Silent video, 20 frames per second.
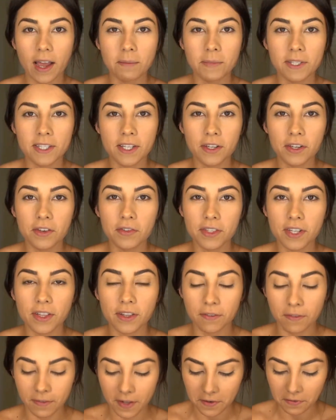I'm still using
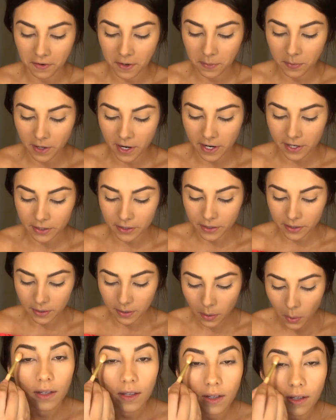the fluffy brush
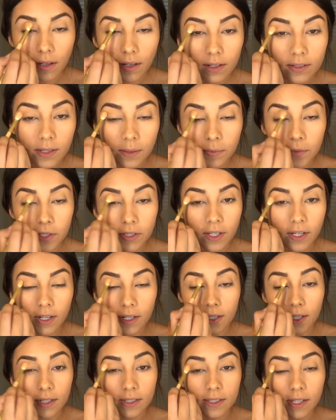because I'm just
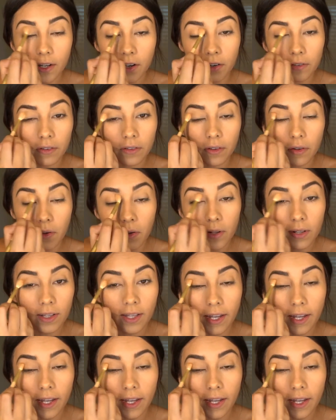gonna dust it over the whole